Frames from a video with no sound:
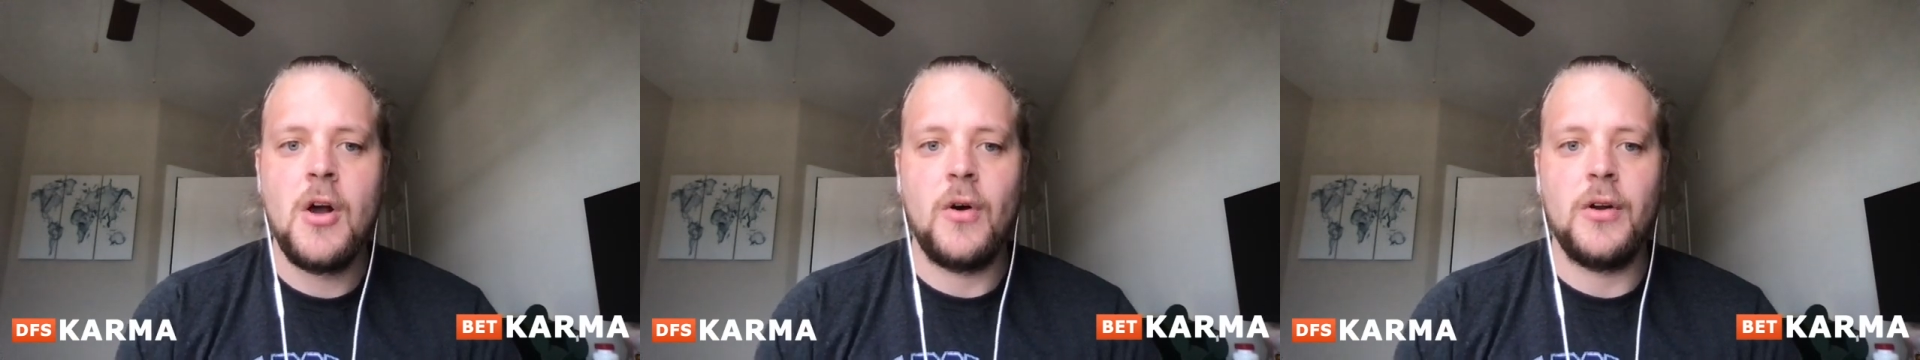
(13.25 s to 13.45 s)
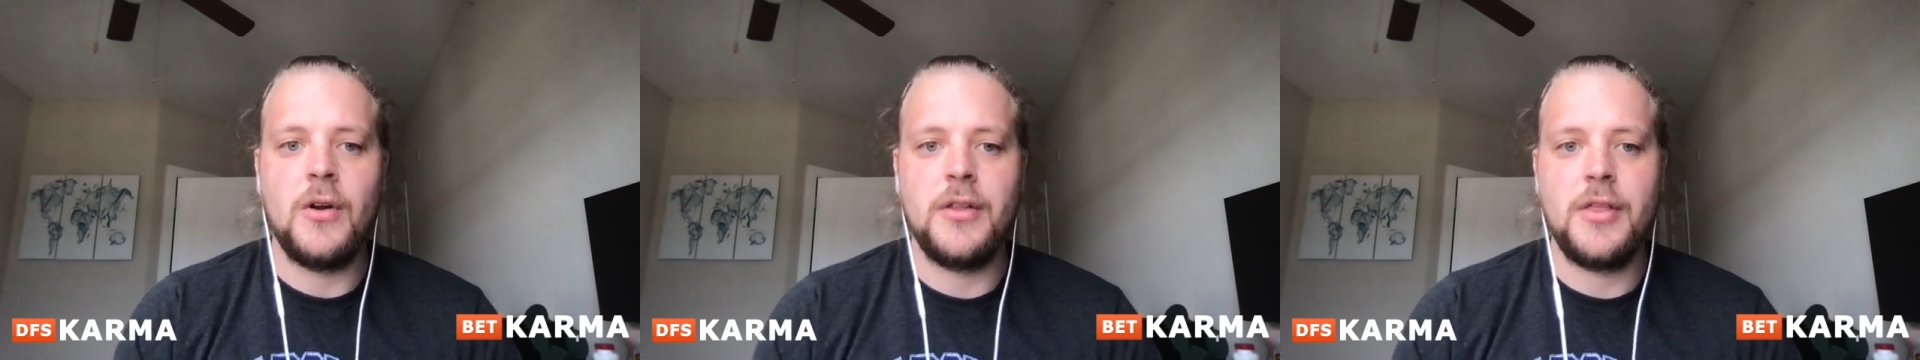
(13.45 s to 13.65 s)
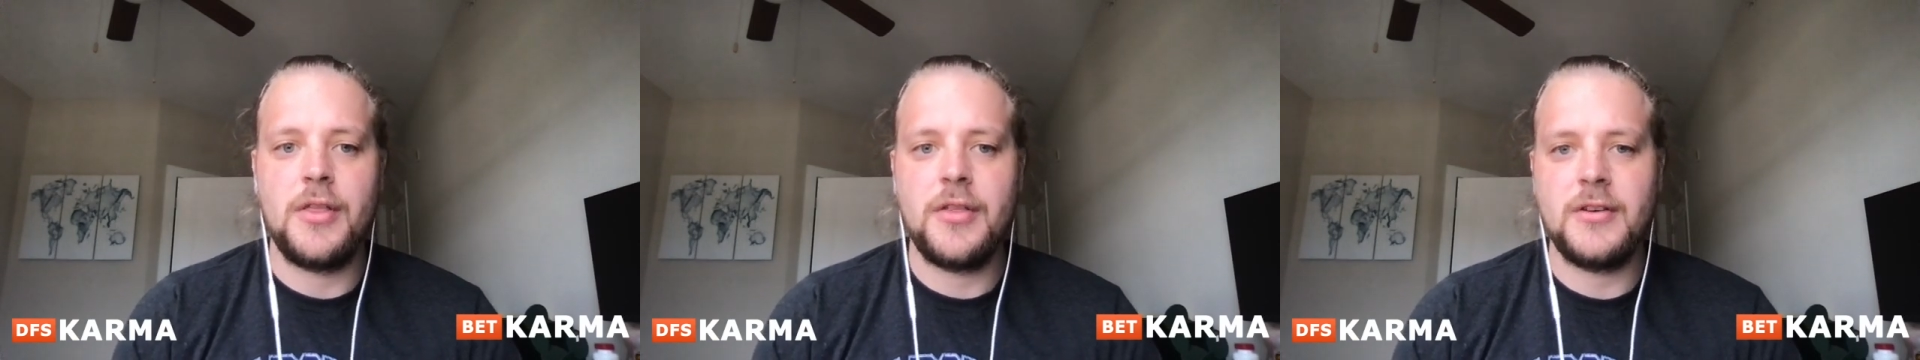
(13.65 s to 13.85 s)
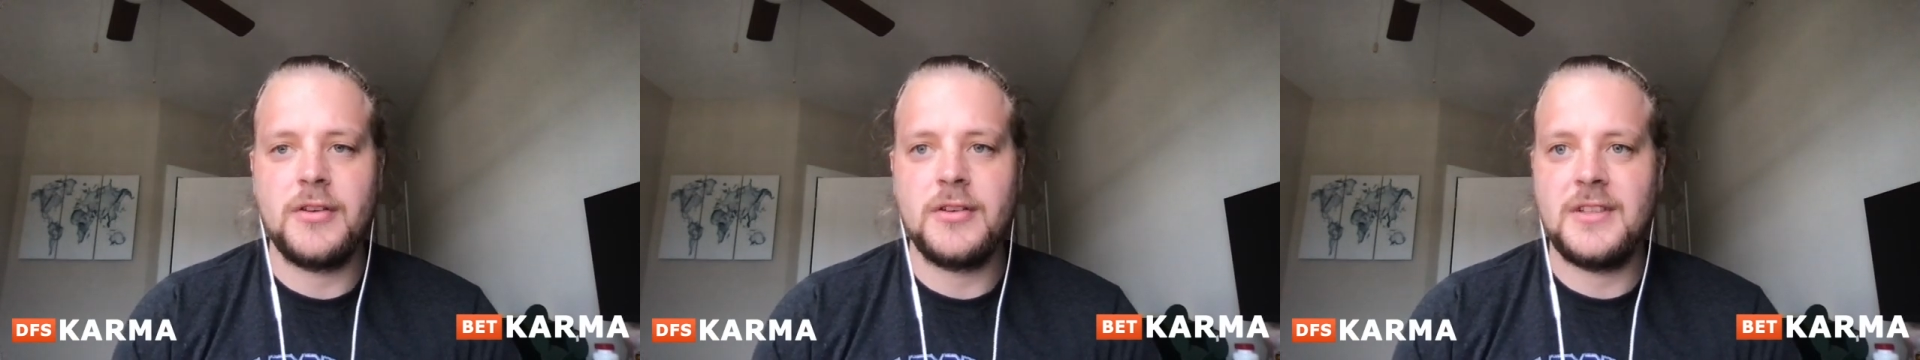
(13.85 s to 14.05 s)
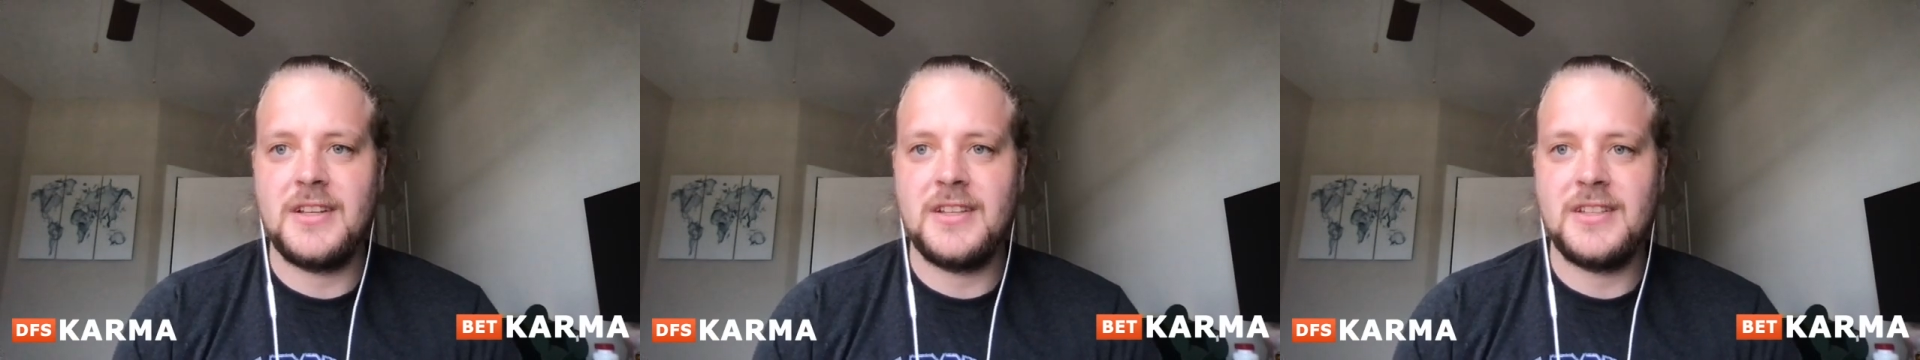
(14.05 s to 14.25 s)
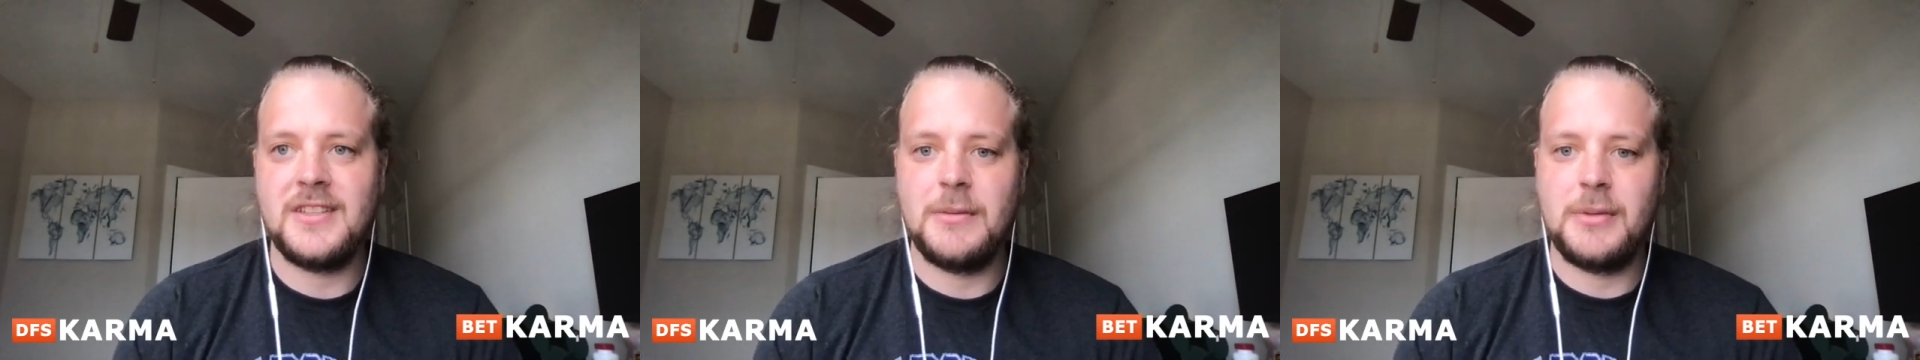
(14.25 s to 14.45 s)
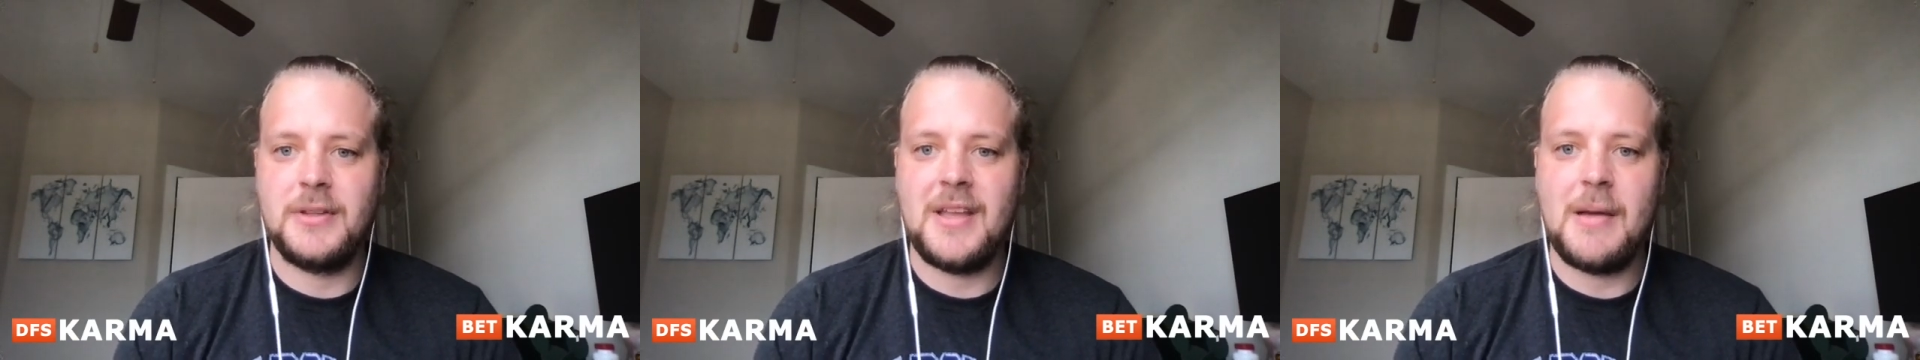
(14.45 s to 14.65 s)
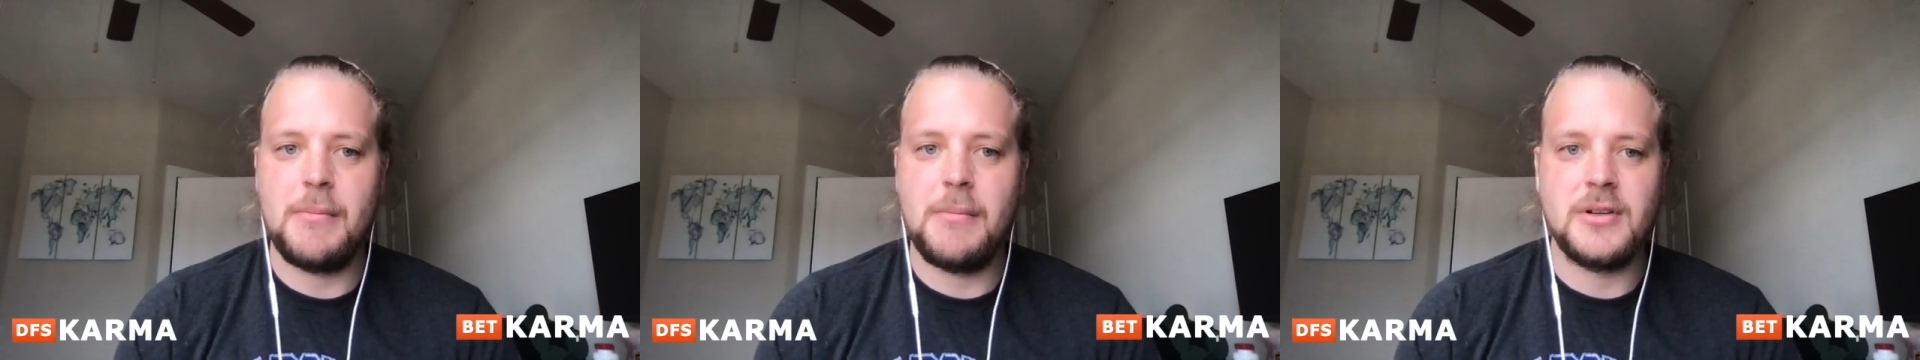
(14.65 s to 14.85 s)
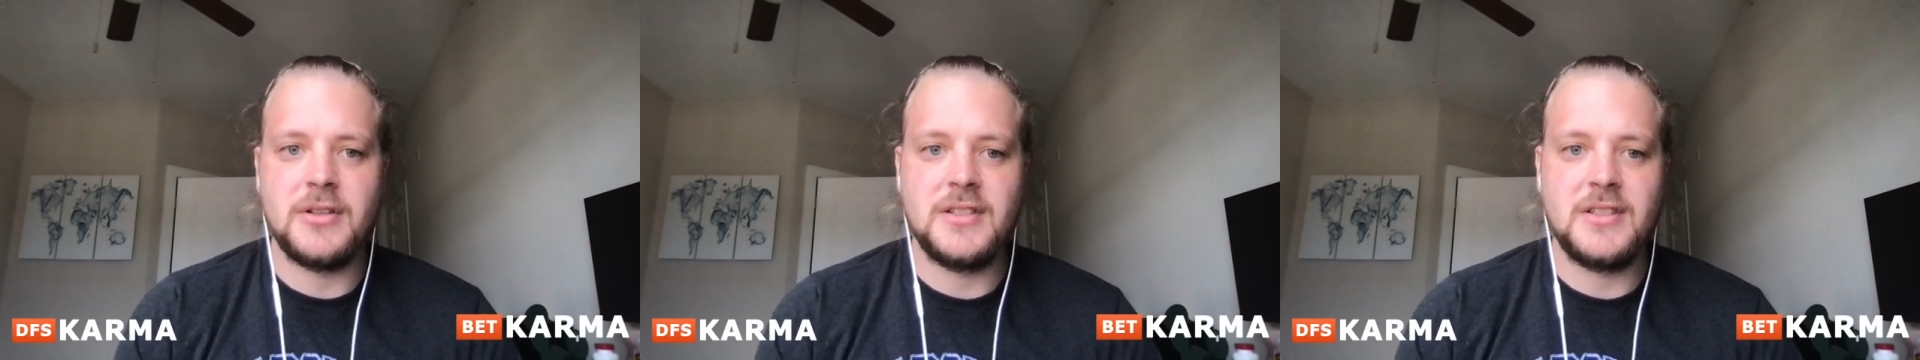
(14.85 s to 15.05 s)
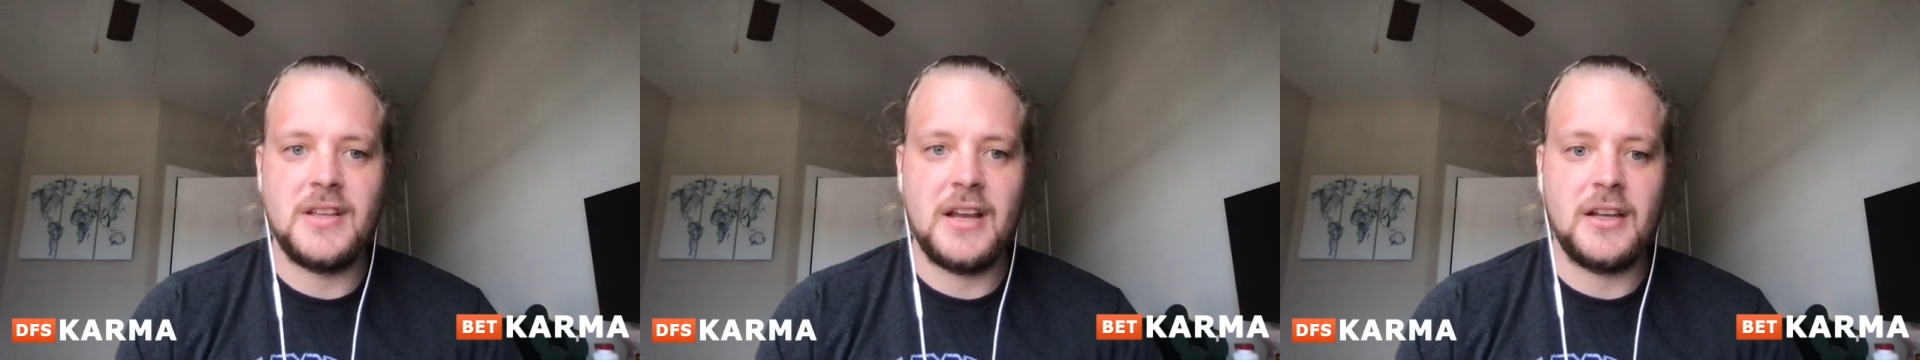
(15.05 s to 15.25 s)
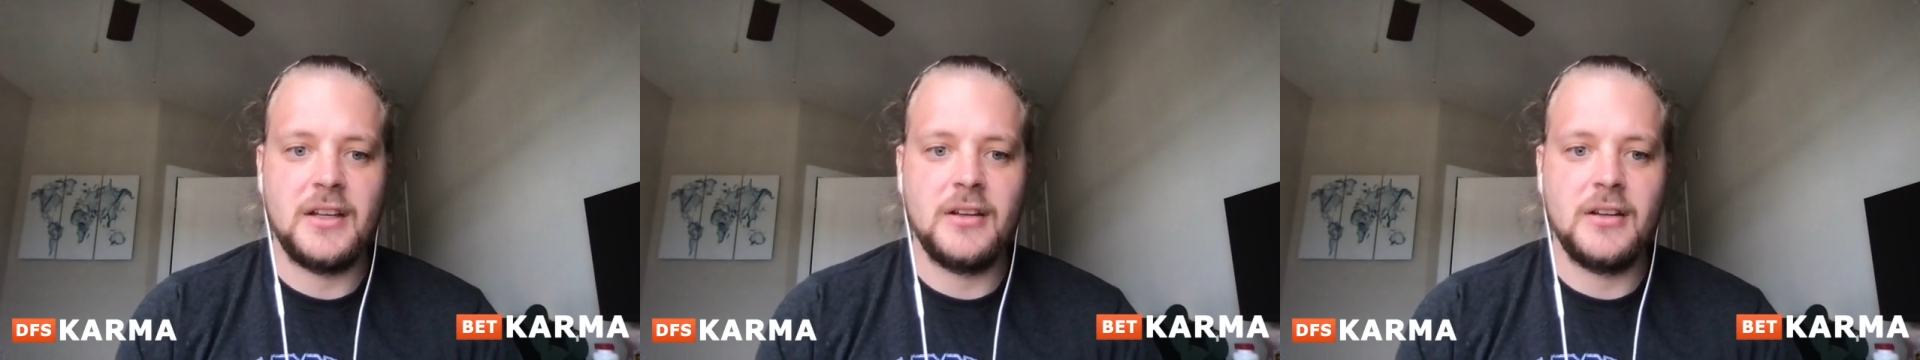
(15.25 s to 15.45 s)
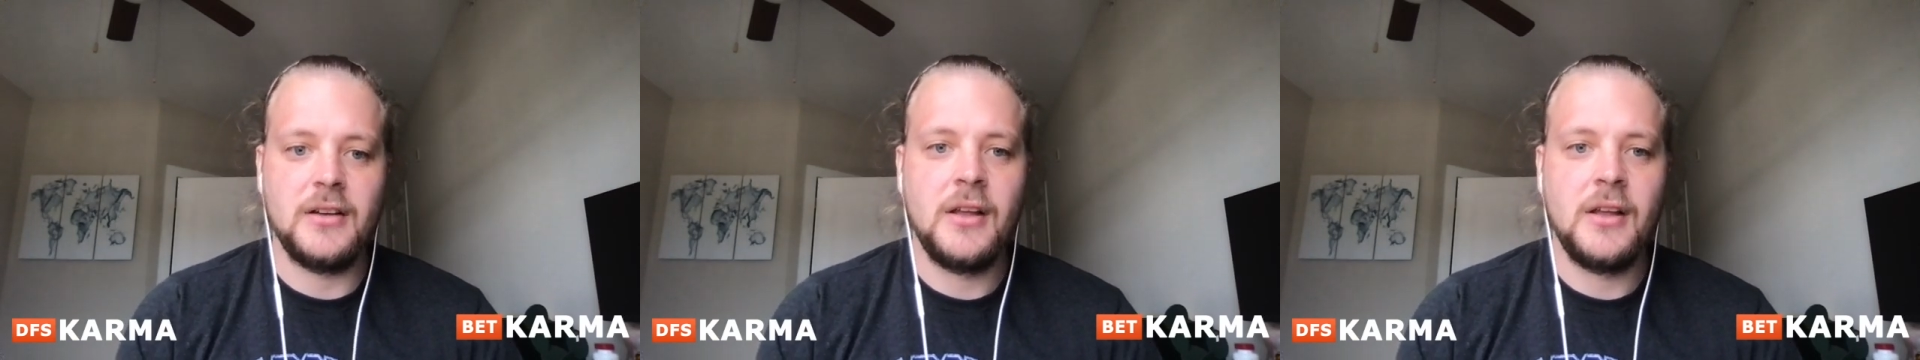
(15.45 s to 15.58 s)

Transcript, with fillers: on Thursday, September 2nd.